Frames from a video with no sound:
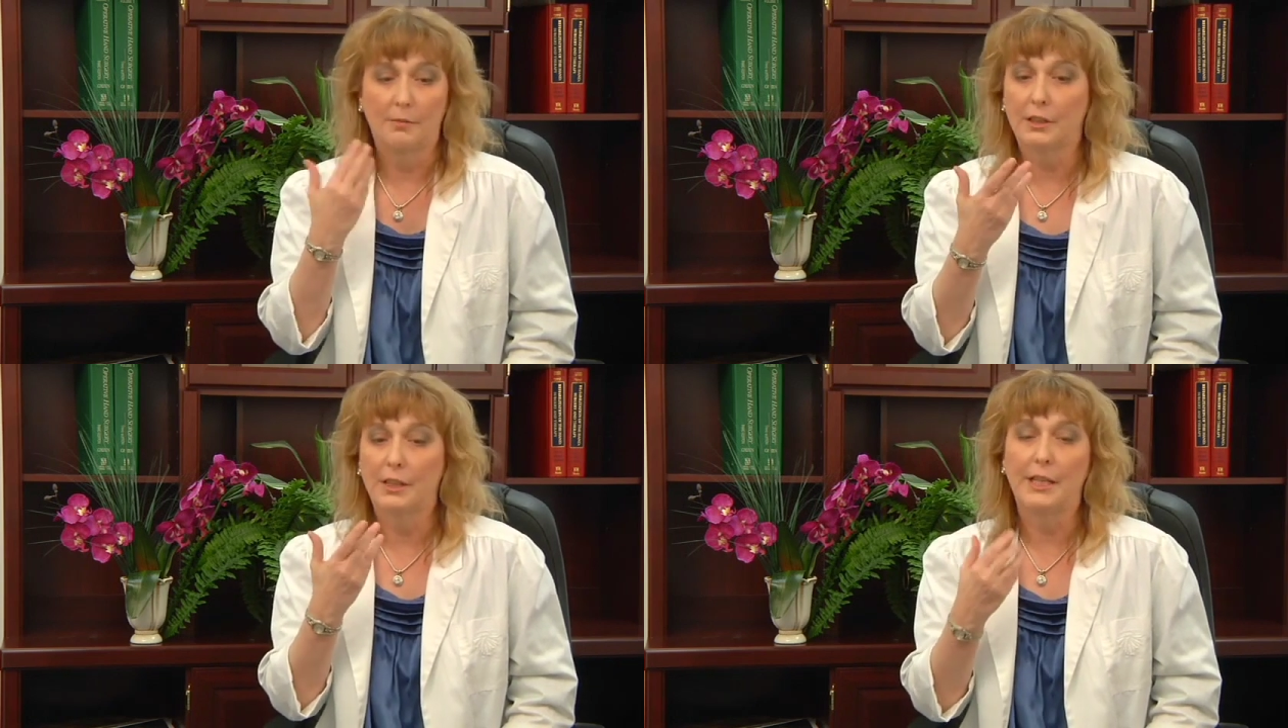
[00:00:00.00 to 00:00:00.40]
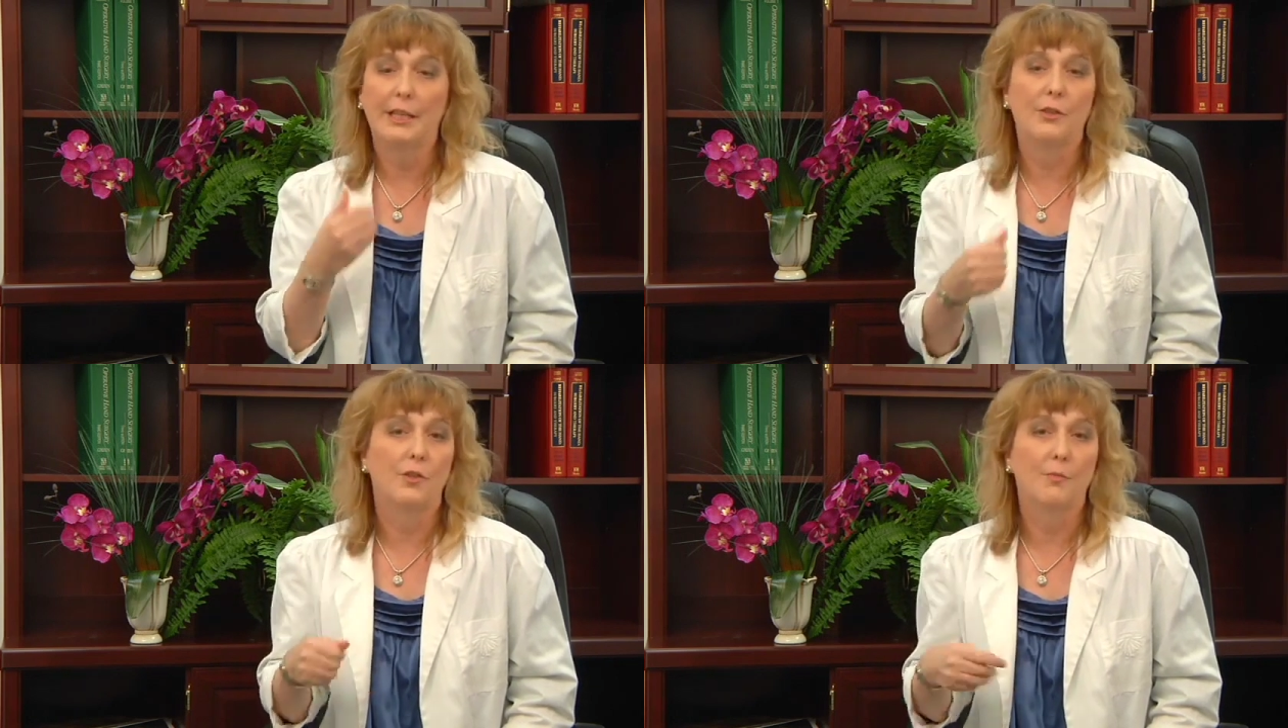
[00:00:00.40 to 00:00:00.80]

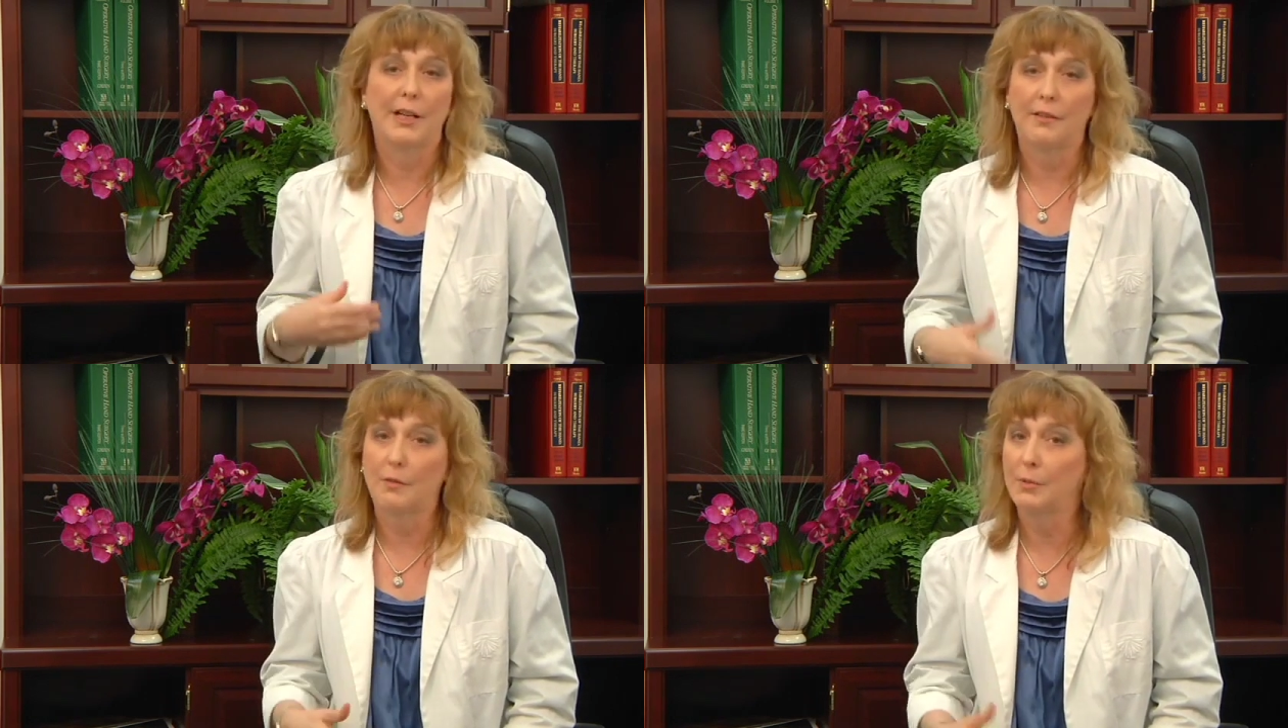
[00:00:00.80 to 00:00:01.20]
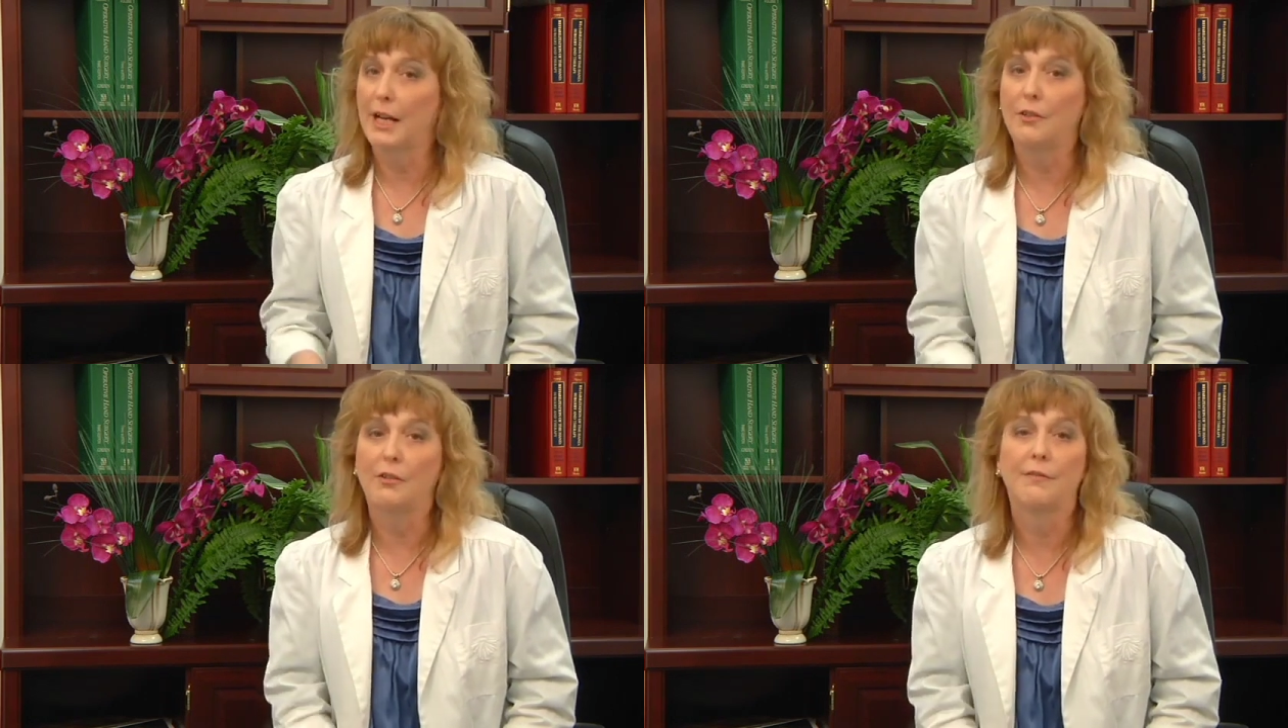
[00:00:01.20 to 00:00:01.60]
cleaned, you might have a
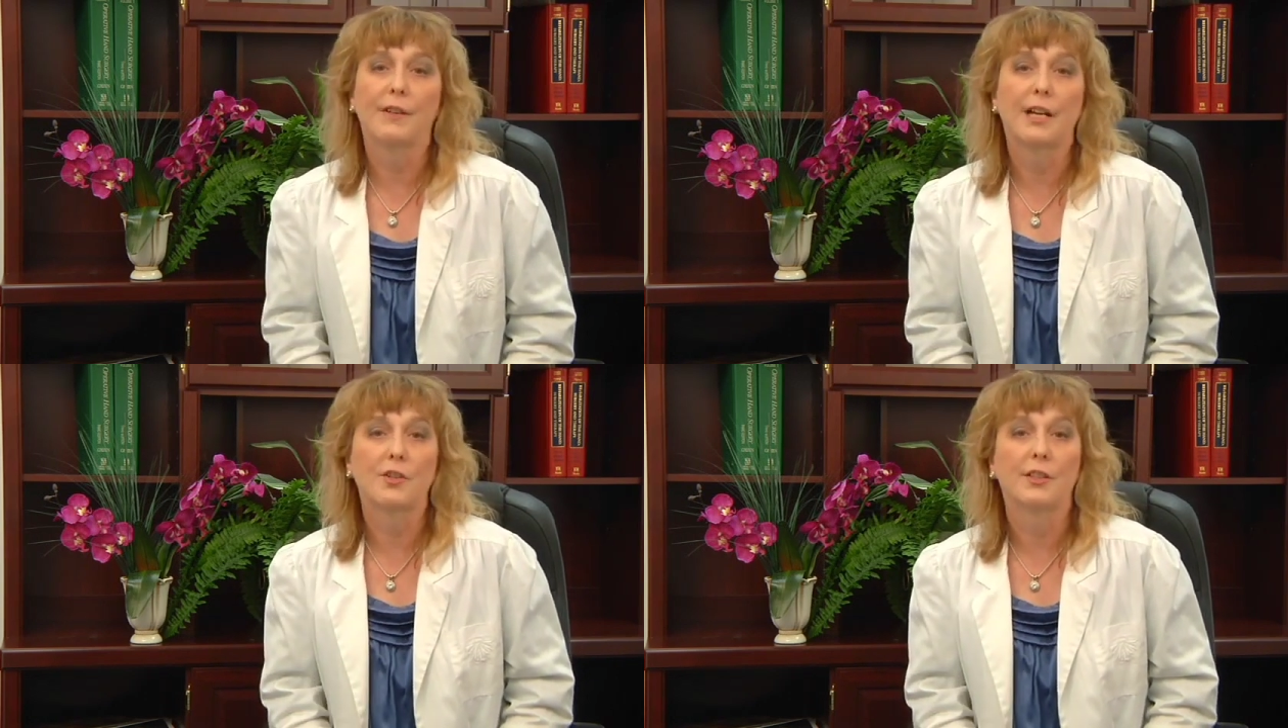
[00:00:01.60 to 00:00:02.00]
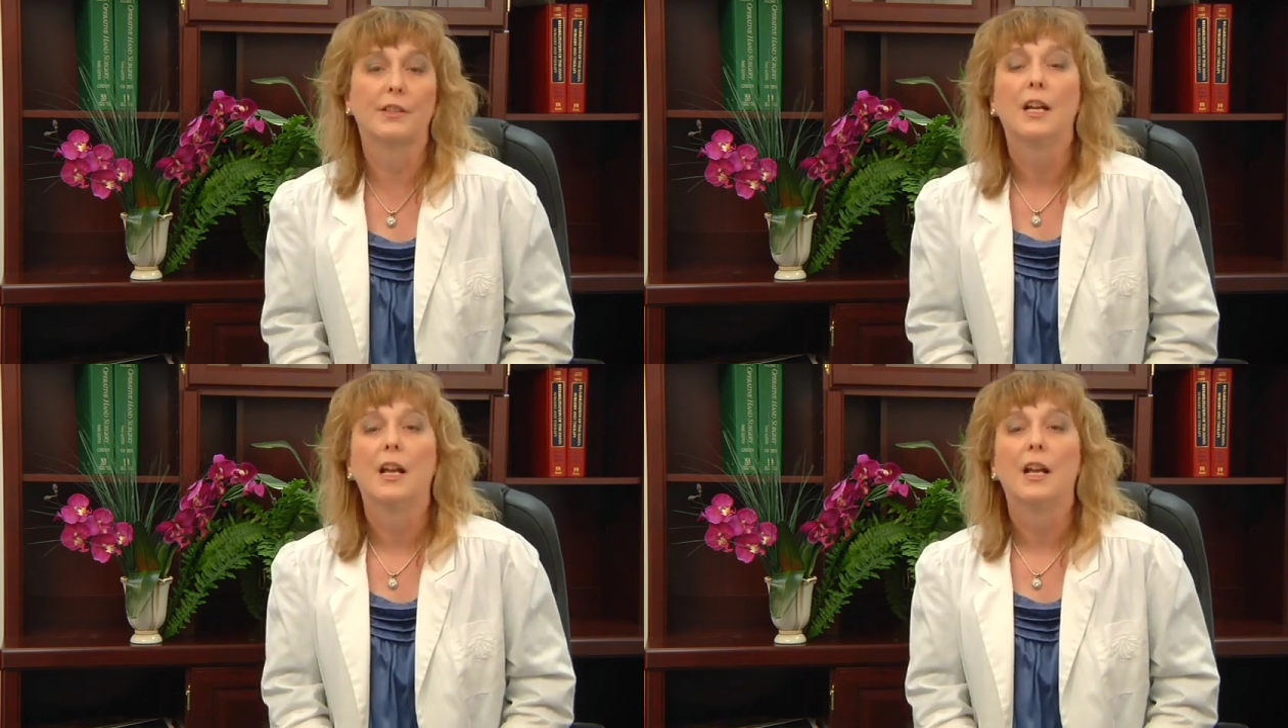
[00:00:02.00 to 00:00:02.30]
bladder infection,